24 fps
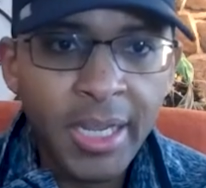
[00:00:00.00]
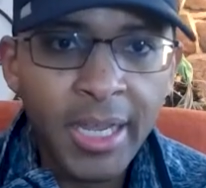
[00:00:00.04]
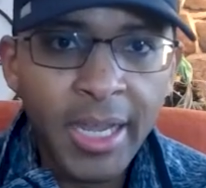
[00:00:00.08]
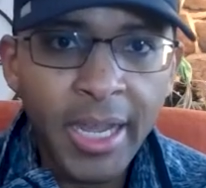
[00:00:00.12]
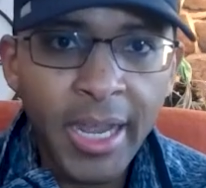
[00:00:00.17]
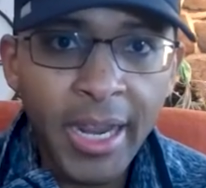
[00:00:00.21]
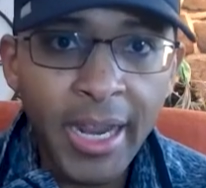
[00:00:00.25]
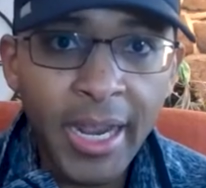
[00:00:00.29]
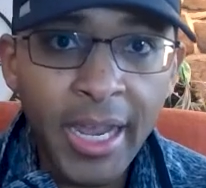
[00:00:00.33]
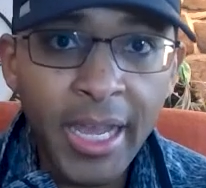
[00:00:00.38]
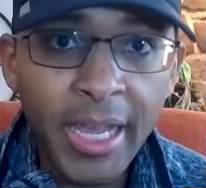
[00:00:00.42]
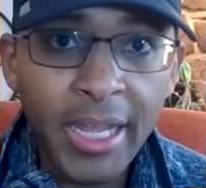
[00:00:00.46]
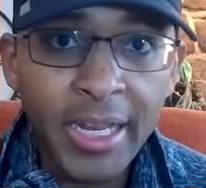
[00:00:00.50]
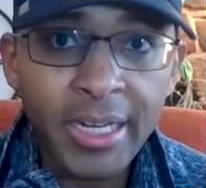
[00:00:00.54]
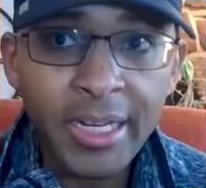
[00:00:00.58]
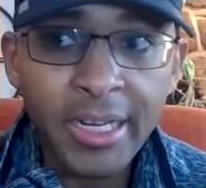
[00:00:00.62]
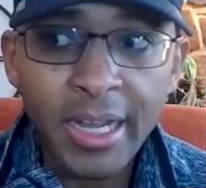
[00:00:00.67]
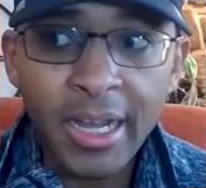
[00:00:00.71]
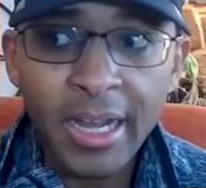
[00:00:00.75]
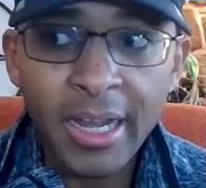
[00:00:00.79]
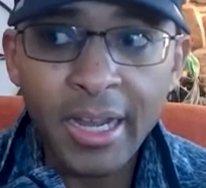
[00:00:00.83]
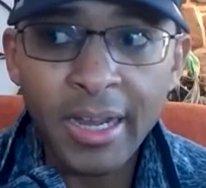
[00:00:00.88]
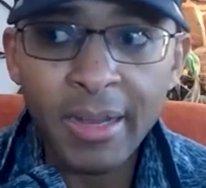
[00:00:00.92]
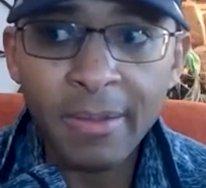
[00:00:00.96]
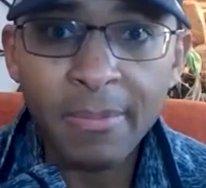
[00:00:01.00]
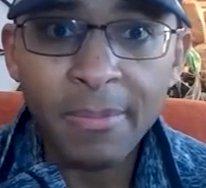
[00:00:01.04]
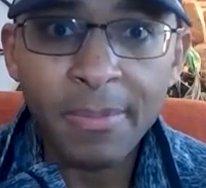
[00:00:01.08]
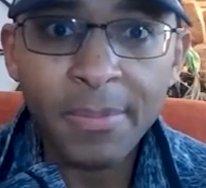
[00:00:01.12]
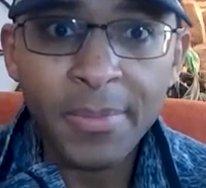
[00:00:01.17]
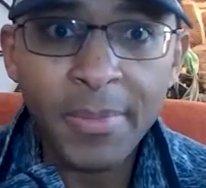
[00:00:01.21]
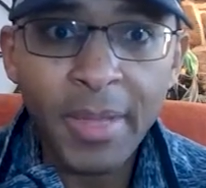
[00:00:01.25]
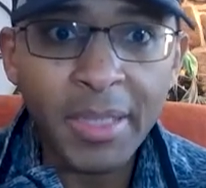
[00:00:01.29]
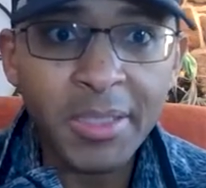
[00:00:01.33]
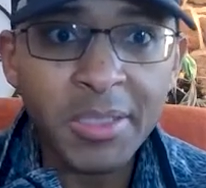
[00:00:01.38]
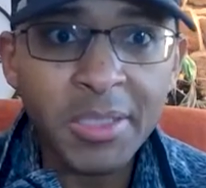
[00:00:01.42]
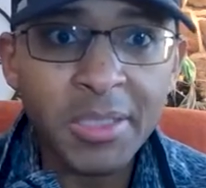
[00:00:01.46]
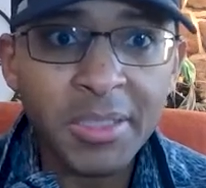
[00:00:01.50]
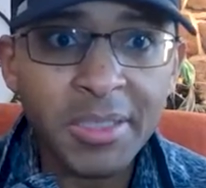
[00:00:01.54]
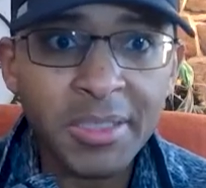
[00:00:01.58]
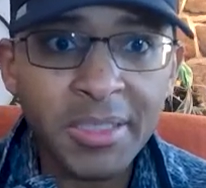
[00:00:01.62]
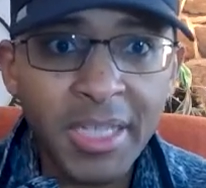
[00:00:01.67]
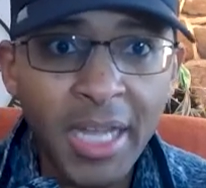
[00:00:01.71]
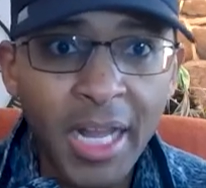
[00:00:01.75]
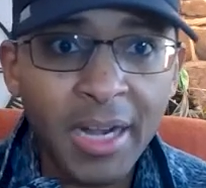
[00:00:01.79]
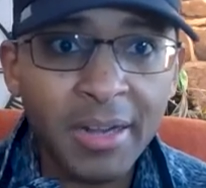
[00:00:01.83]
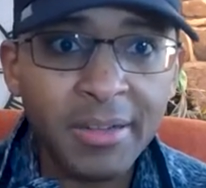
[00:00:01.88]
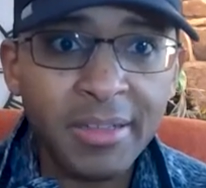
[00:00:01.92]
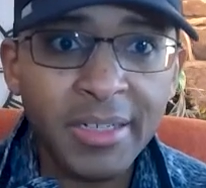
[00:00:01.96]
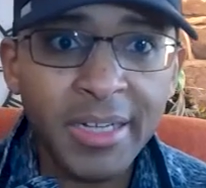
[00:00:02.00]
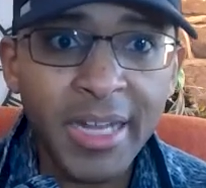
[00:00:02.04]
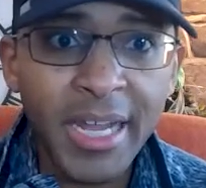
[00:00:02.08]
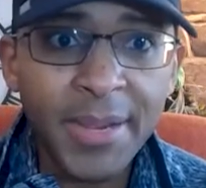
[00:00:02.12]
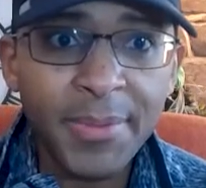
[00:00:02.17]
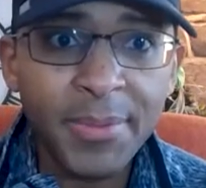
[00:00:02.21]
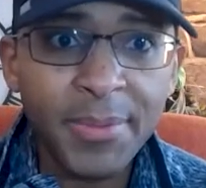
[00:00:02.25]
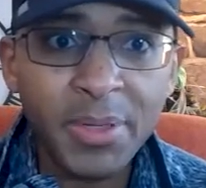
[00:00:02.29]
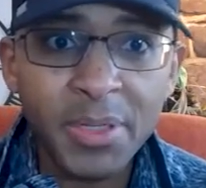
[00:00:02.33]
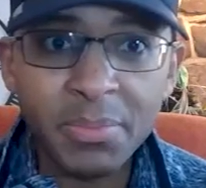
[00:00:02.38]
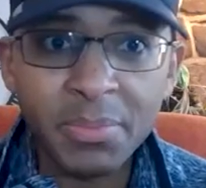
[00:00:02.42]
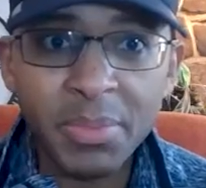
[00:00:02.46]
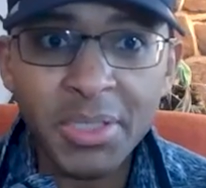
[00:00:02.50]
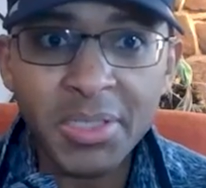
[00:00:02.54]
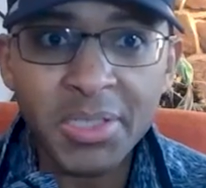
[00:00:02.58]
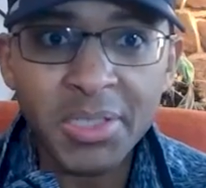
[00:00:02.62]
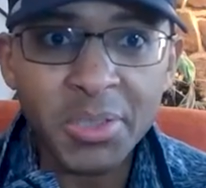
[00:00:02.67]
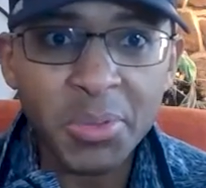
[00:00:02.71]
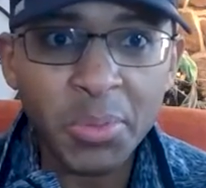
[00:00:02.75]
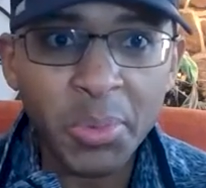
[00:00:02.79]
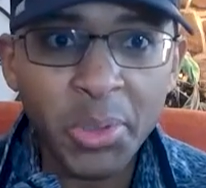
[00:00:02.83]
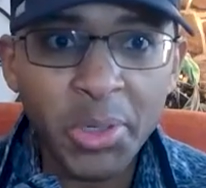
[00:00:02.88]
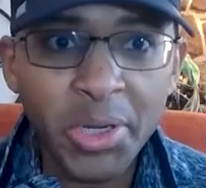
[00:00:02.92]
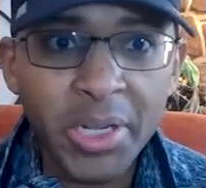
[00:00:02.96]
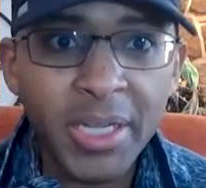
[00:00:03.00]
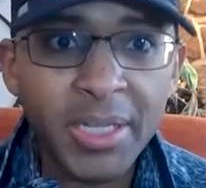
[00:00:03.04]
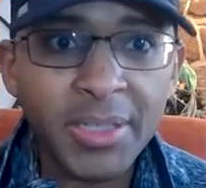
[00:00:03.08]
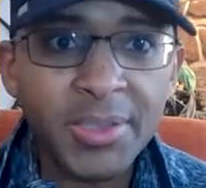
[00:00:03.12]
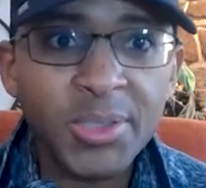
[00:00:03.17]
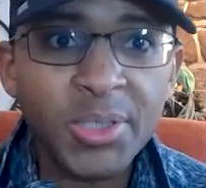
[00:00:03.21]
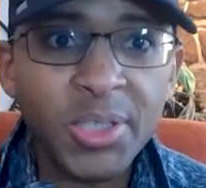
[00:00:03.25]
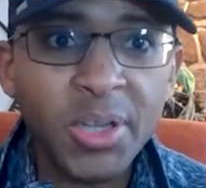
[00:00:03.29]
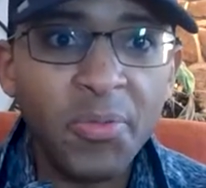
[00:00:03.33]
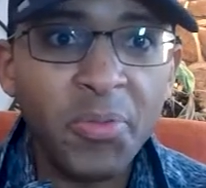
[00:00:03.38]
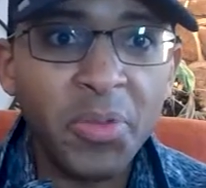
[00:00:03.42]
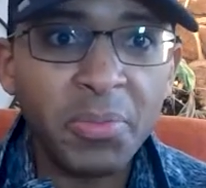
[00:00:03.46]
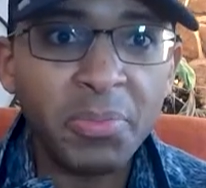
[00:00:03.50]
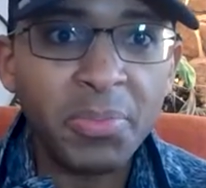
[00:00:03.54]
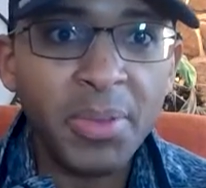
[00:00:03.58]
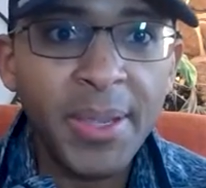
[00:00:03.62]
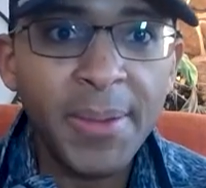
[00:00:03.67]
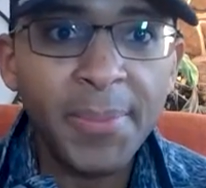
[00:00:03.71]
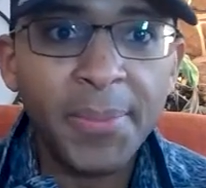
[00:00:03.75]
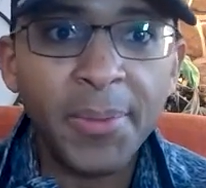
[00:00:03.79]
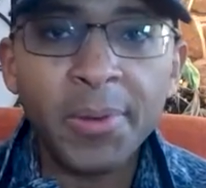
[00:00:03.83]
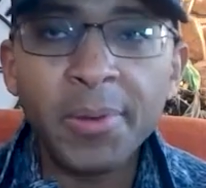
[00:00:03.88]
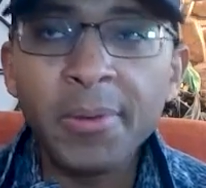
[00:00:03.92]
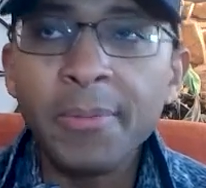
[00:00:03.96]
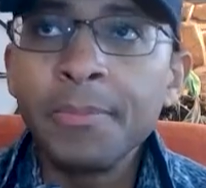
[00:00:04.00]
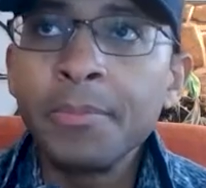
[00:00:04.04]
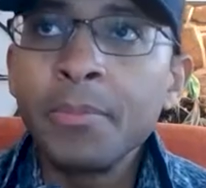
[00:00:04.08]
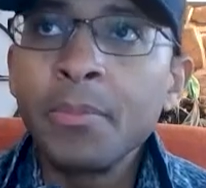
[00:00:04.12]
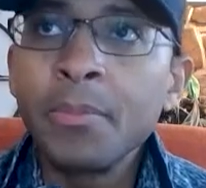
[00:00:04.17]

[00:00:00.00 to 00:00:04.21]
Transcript: And that's kind of the name of the business we're in, serving people.